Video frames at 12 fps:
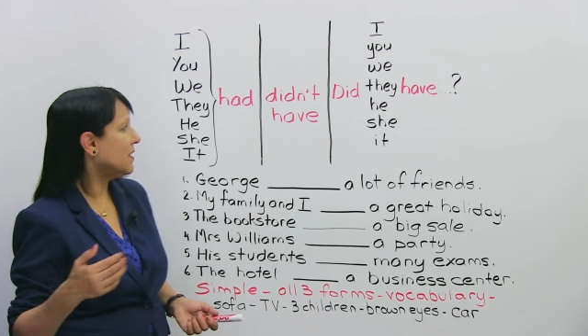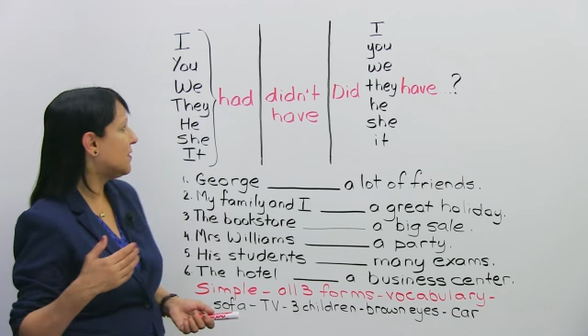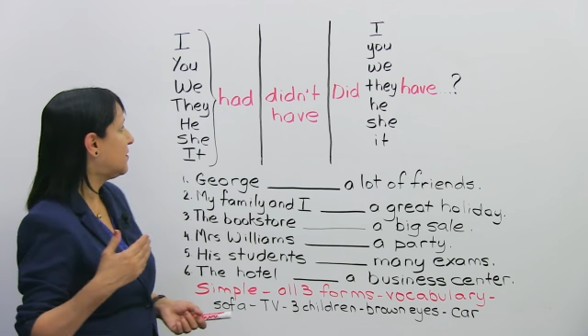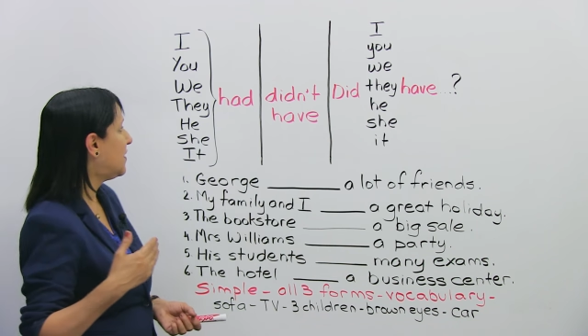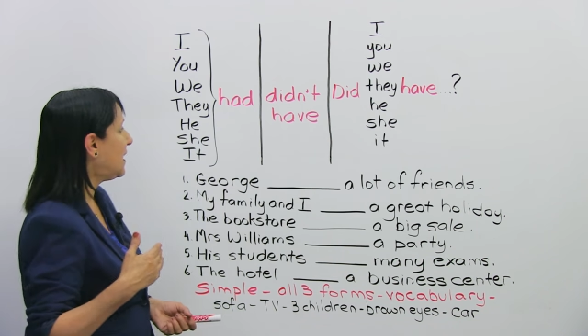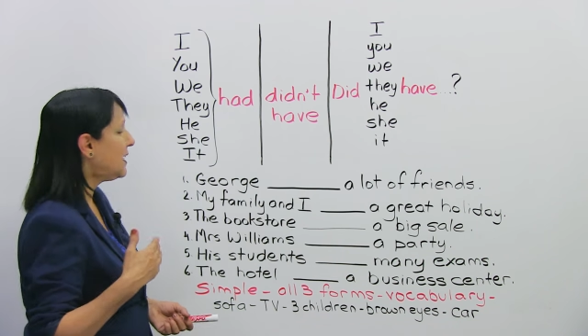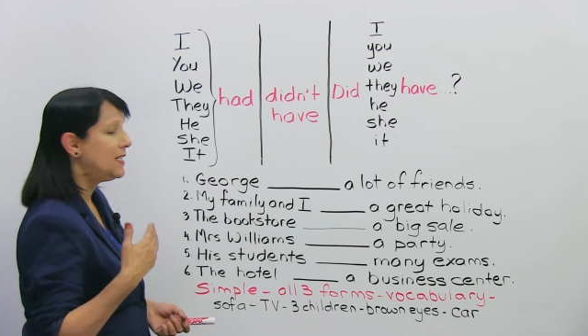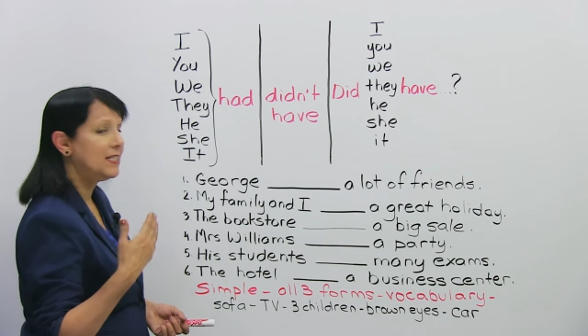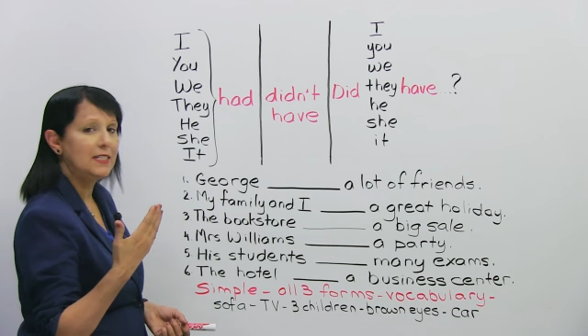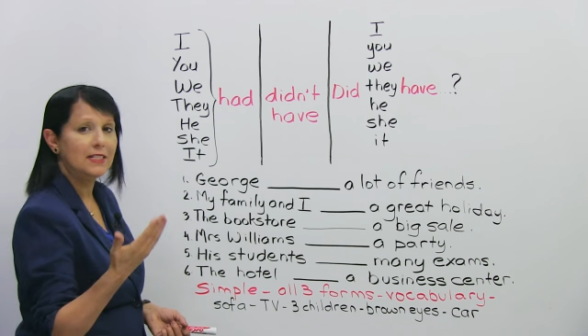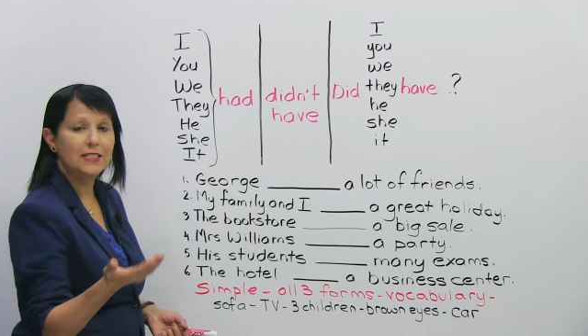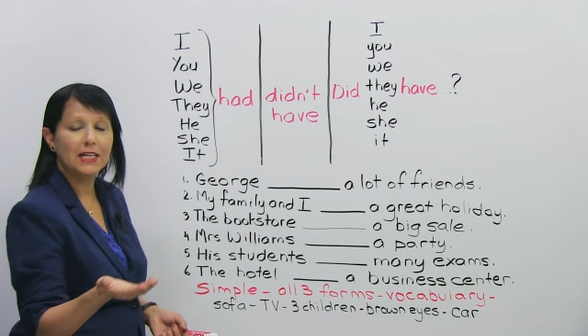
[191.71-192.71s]
They
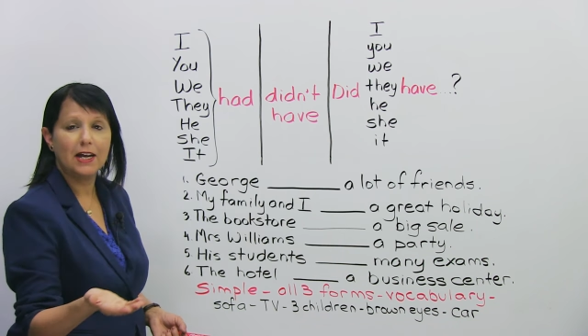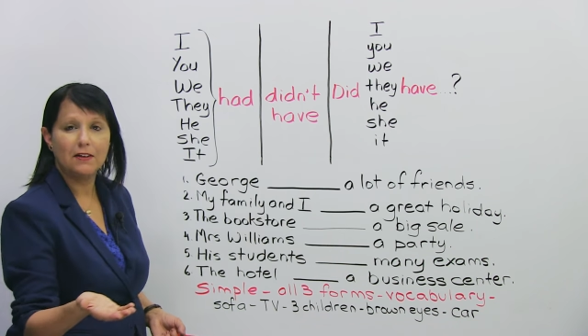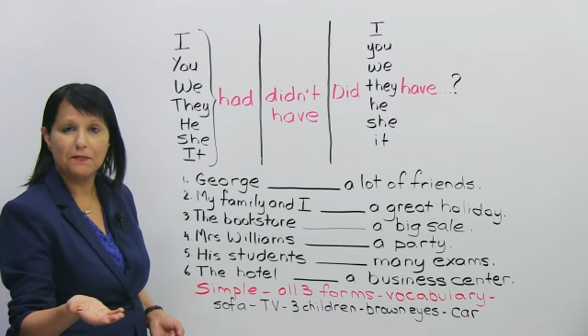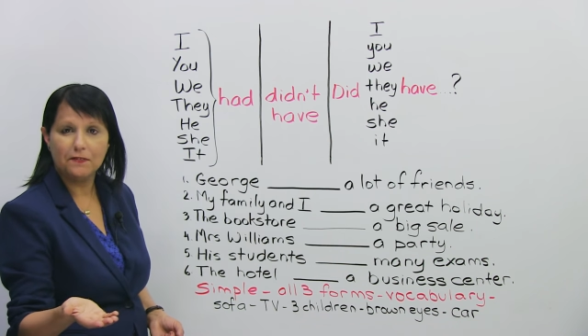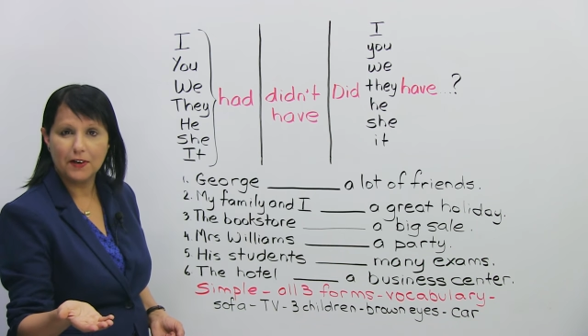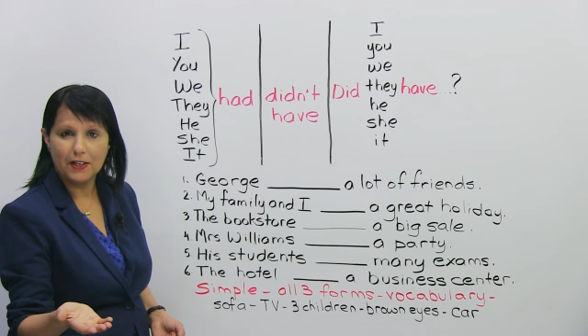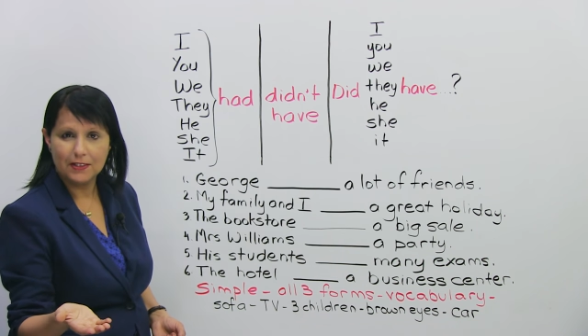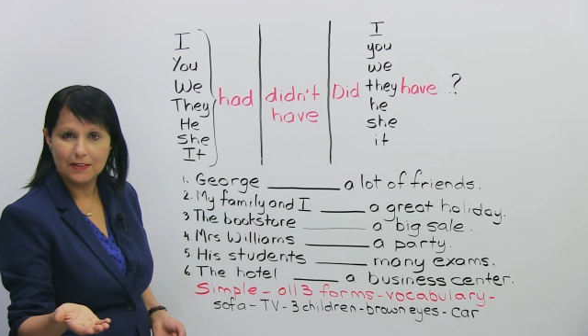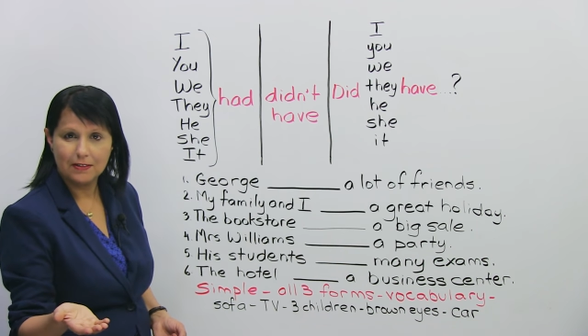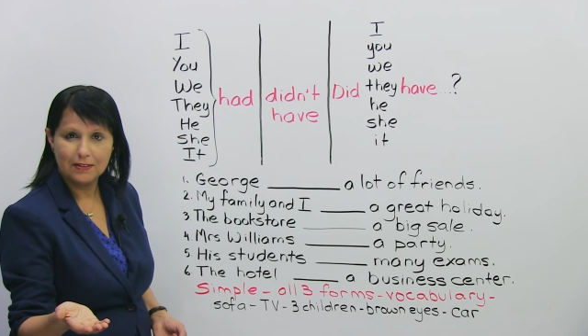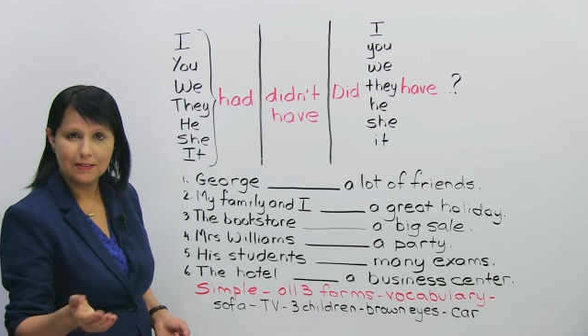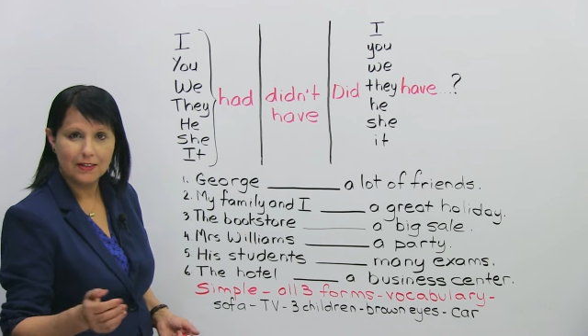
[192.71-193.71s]
didn't have fun.
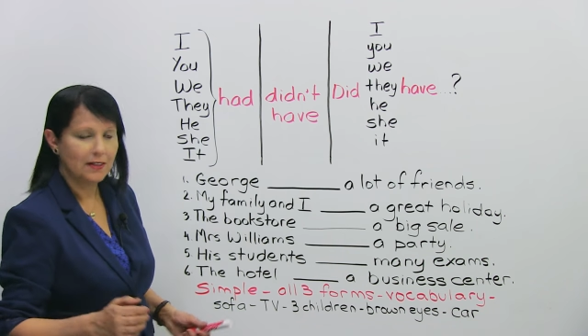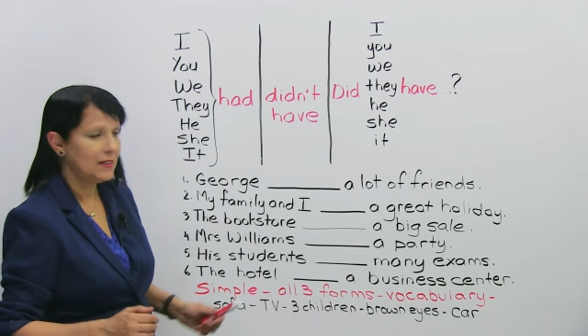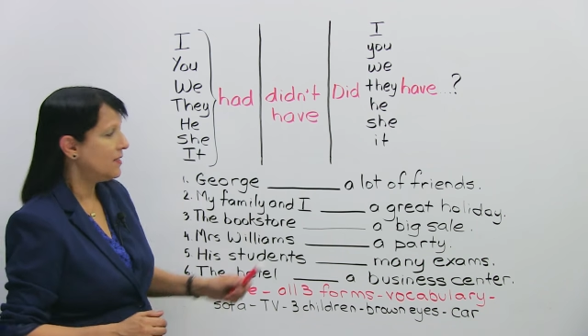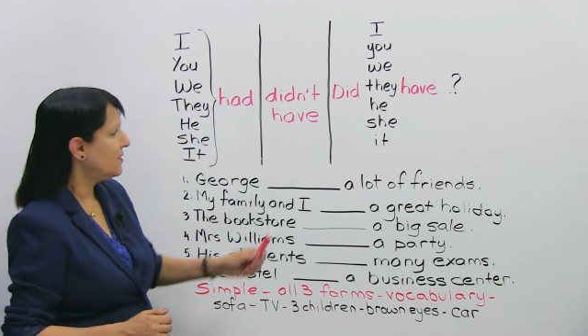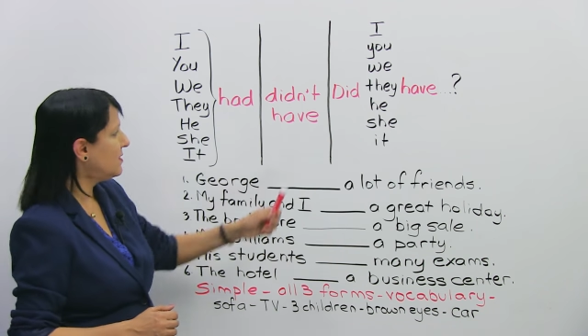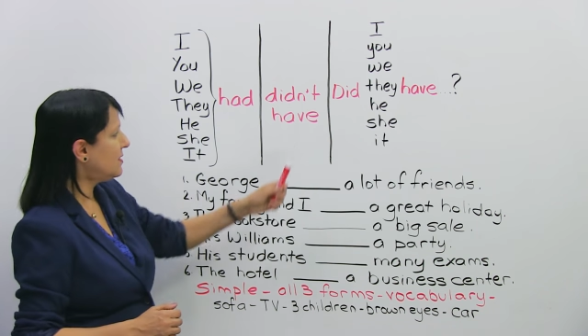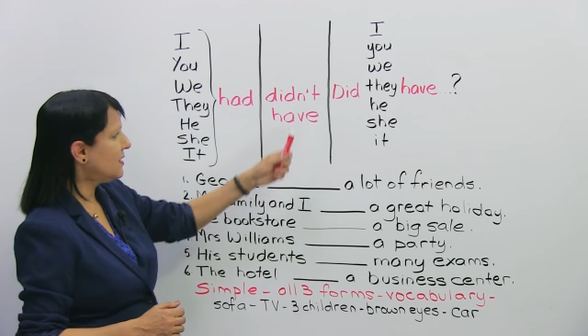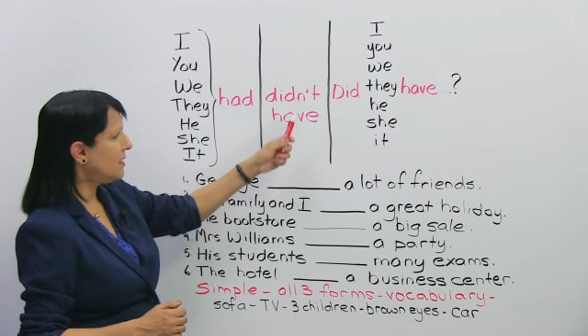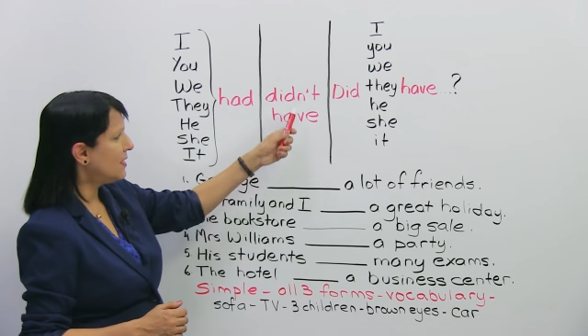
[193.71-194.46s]
You see,